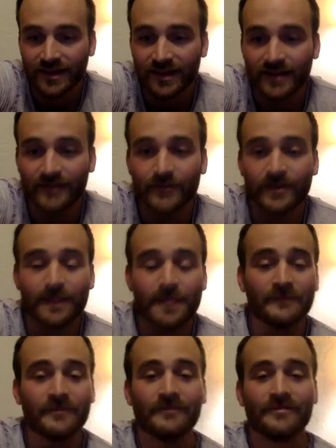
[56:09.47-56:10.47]
Anyway,
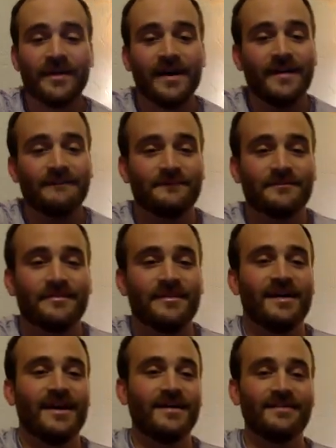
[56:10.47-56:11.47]
enough of that.
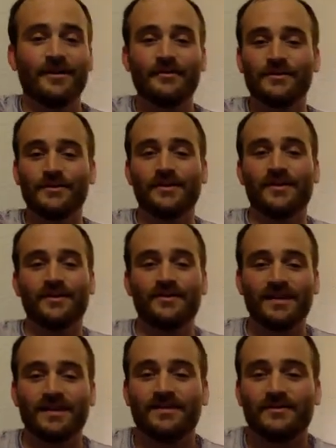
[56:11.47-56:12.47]
I love you all.
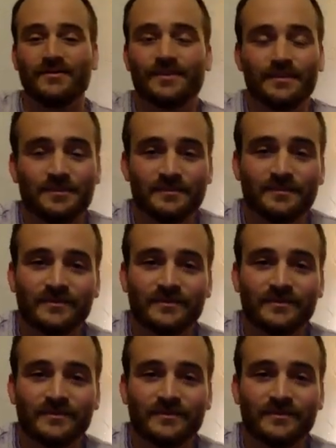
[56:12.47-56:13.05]
Thank you for